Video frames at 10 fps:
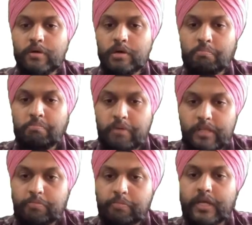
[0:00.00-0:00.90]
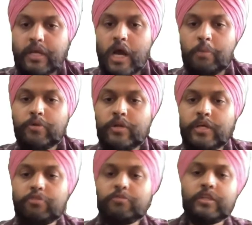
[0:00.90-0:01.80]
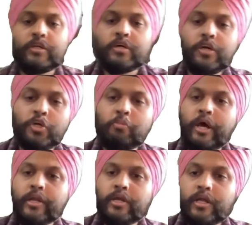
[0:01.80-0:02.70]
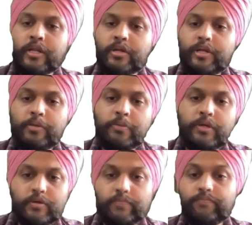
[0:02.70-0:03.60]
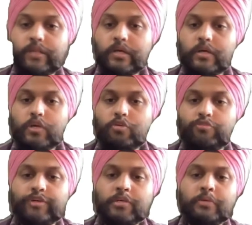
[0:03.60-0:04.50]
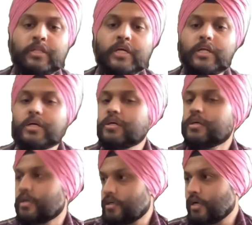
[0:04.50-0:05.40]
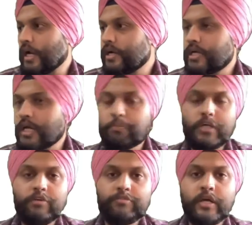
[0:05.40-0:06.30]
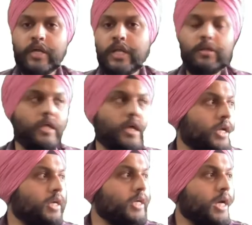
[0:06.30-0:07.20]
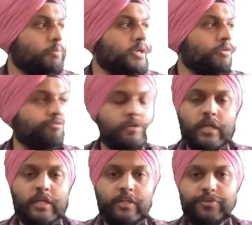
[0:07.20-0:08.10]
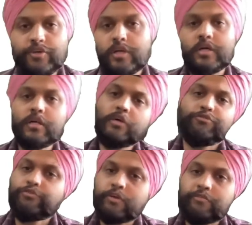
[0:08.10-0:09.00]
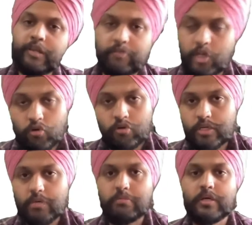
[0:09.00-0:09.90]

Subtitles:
must be harmonized with the humanitarian treatment. So fishermen that are held captive, they are held captive in, let's say, in Sri Lanka for a very, very long time.